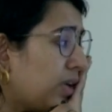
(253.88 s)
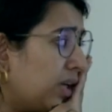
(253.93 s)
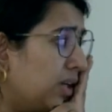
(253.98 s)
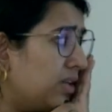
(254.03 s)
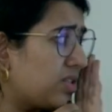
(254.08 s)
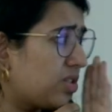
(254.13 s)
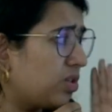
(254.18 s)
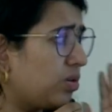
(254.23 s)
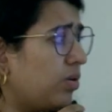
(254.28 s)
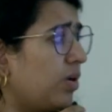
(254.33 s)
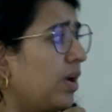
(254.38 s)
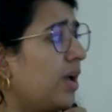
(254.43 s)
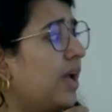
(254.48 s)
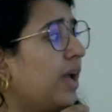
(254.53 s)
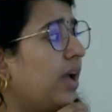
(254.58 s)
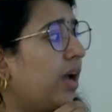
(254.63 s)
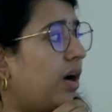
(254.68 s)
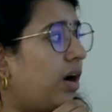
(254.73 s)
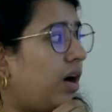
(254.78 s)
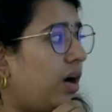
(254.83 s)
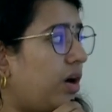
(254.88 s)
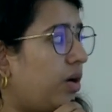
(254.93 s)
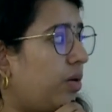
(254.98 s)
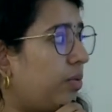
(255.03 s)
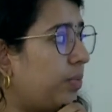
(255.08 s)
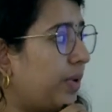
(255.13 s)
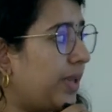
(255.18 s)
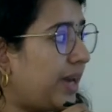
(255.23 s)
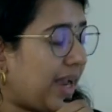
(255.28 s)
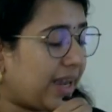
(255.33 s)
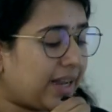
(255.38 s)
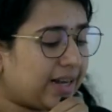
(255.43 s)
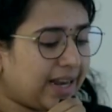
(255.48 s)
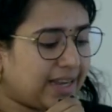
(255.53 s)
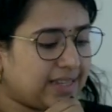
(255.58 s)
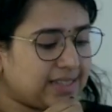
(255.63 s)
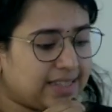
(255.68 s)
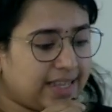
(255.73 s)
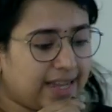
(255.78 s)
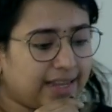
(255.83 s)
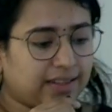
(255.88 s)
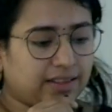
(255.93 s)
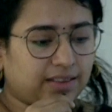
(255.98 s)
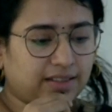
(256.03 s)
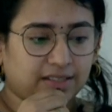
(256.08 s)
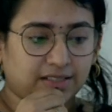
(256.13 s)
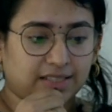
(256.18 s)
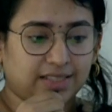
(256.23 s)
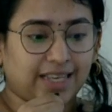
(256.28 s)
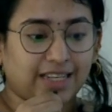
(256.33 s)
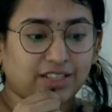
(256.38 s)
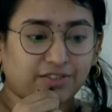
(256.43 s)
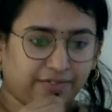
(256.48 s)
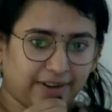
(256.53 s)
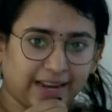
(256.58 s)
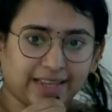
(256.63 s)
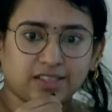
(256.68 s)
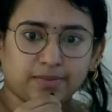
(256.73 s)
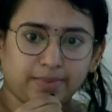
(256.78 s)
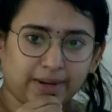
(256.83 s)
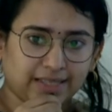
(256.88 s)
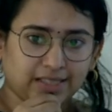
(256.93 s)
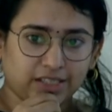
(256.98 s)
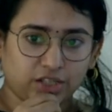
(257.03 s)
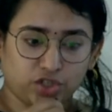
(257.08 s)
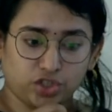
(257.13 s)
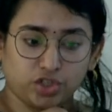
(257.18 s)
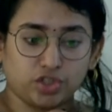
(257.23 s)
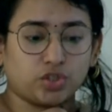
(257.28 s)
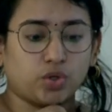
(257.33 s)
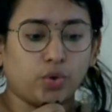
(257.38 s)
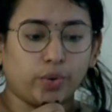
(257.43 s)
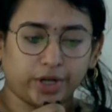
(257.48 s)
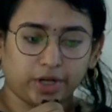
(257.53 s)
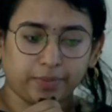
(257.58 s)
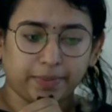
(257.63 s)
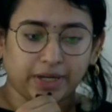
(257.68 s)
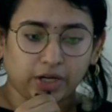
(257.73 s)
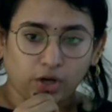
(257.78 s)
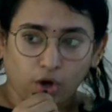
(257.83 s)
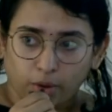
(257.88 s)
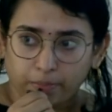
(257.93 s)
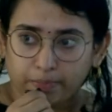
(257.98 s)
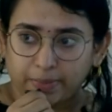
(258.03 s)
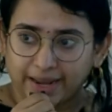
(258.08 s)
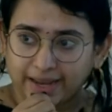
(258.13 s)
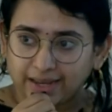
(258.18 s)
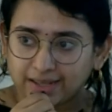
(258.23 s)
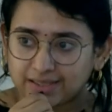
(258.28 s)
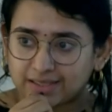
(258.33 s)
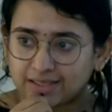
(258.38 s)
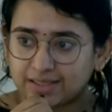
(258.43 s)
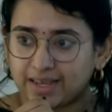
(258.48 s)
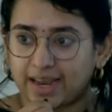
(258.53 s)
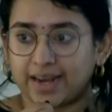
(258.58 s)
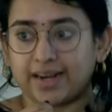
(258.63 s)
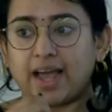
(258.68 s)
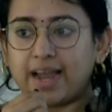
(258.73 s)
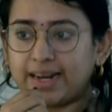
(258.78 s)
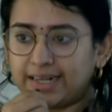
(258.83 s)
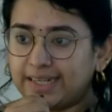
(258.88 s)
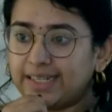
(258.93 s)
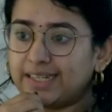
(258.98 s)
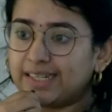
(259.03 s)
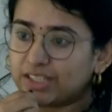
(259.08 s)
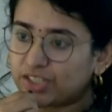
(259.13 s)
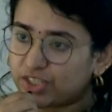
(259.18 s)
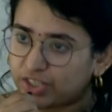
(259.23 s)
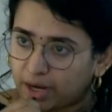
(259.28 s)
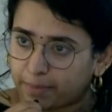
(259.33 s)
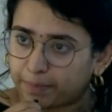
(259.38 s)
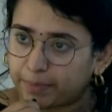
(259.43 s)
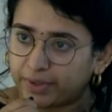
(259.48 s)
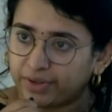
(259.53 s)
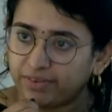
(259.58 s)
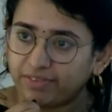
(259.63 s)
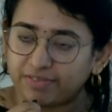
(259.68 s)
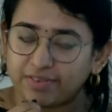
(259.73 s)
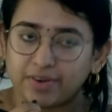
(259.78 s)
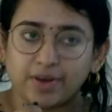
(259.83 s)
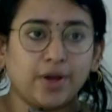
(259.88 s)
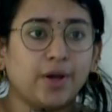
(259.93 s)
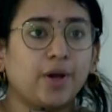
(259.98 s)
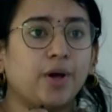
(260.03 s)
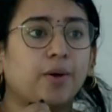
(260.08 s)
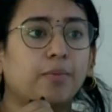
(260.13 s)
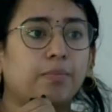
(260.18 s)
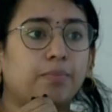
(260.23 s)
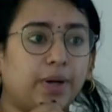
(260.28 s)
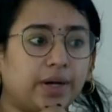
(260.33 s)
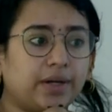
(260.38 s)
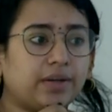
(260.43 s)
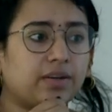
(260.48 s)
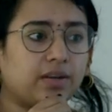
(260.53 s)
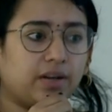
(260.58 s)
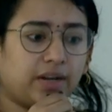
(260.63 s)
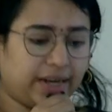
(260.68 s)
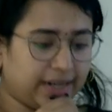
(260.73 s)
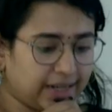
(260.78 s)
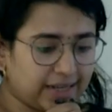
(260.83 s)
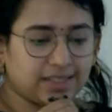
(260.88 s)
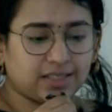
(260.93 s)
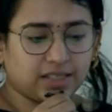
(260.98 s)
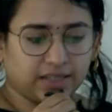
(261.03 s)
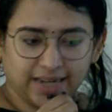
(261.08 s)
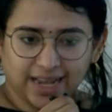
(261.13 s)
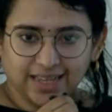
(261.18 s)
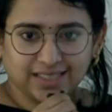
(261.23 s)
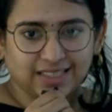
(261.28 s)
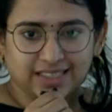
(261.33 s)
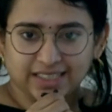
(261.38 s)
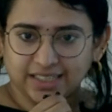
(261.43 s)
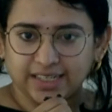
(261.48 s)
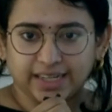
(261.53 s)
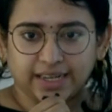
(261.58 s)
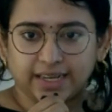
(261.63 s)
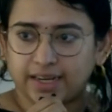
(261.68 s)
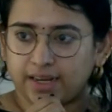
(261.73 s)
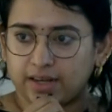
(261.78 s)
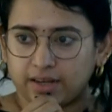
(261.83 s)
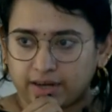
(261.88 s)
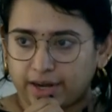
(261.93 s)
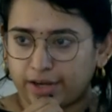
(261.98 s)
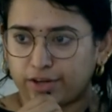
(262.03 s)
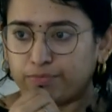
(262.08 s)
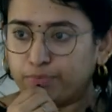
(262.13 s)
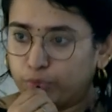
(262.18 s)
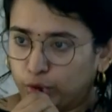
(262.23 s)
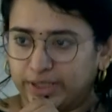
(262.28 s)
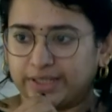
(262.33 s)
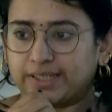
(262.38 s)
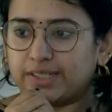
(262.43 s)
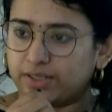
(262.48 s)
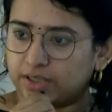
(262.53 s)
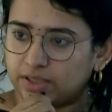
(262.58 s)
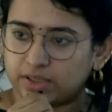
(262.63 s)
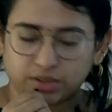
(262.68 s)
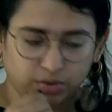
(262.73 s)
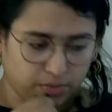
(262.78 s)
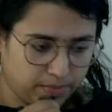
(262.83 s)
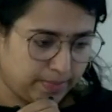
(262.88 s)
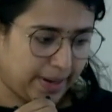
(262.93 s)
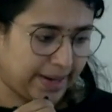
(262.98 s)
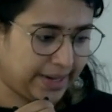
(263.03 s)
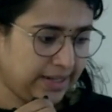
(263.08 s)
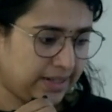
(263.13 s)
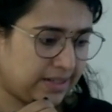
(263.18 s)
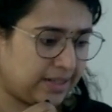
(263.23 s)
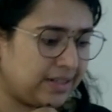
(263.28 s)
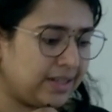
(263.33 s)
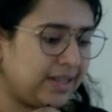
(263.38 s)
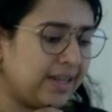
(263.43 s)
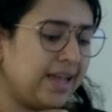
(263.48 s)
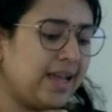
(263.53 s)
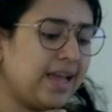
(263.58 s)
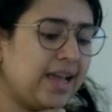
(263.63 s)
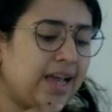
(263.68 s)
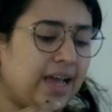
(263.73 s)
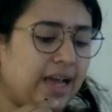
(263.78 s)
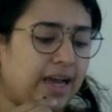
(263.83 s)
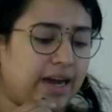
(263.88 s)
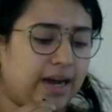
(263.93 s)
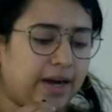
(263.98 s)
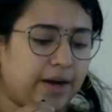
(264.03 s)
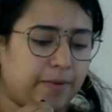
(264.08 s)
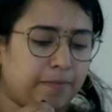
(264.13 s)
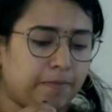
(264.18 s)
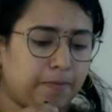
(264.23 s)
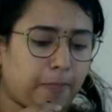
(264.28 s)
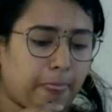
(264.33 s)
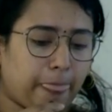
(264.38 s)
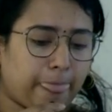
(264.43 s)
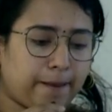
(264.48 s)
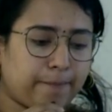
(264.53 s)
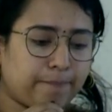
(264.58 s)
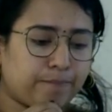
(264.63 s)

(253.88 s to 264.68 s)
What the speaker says: So we recognize that such flexibilization is going to be complex and highly disruptive, but it is a necessary kind of bullet to bite. And